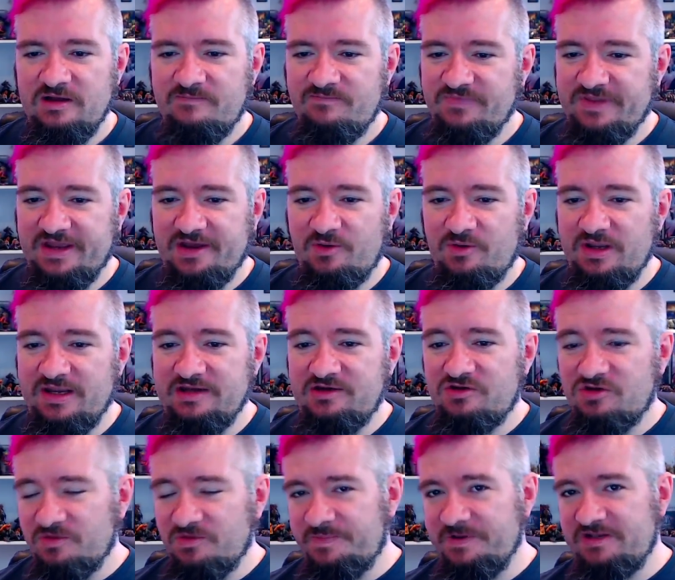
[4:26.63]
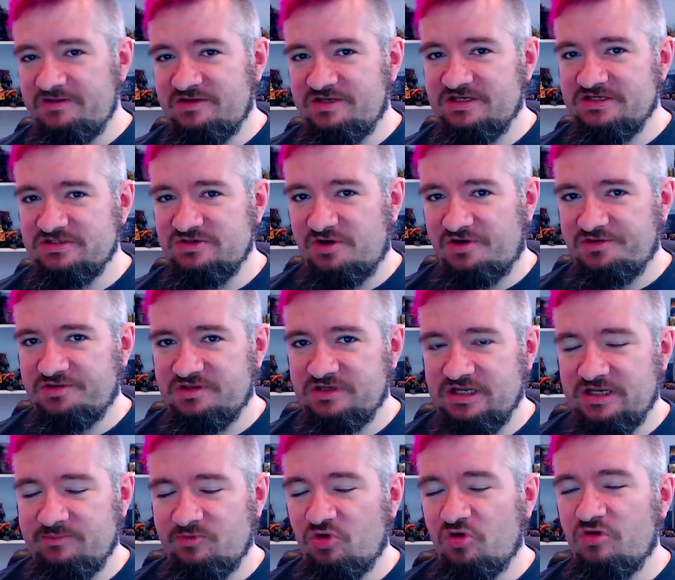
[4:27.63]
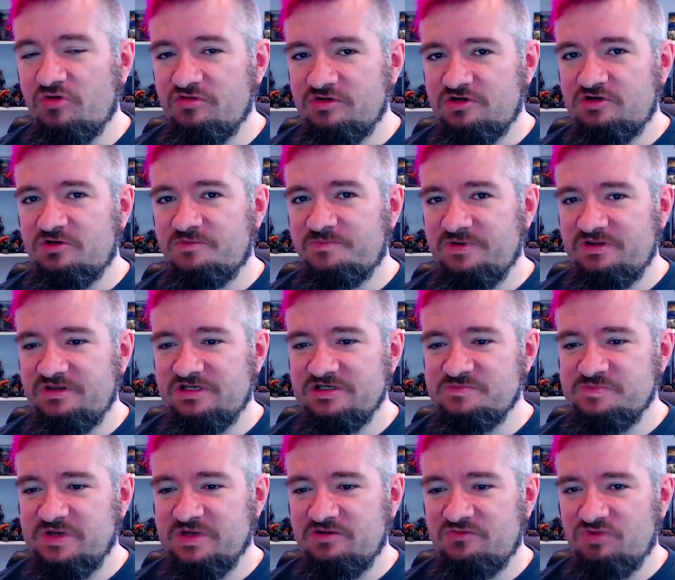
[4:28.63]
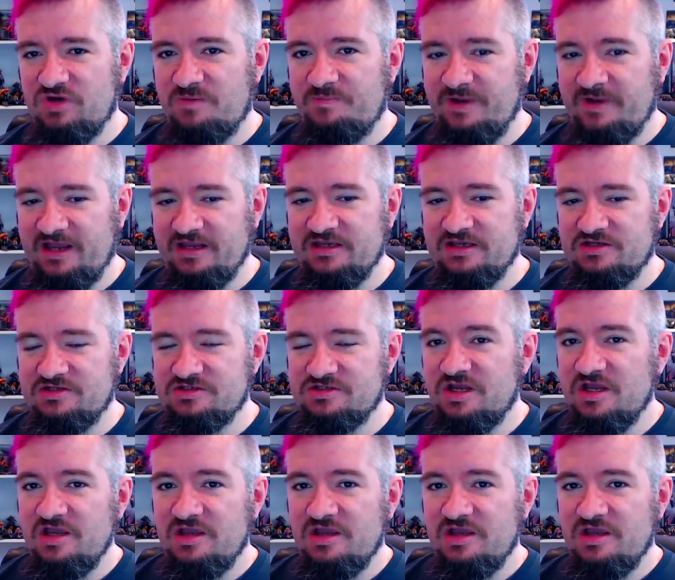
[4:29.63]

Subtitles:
Now, it could be that it's not a thing anymore, or it could be that it's being repackaged,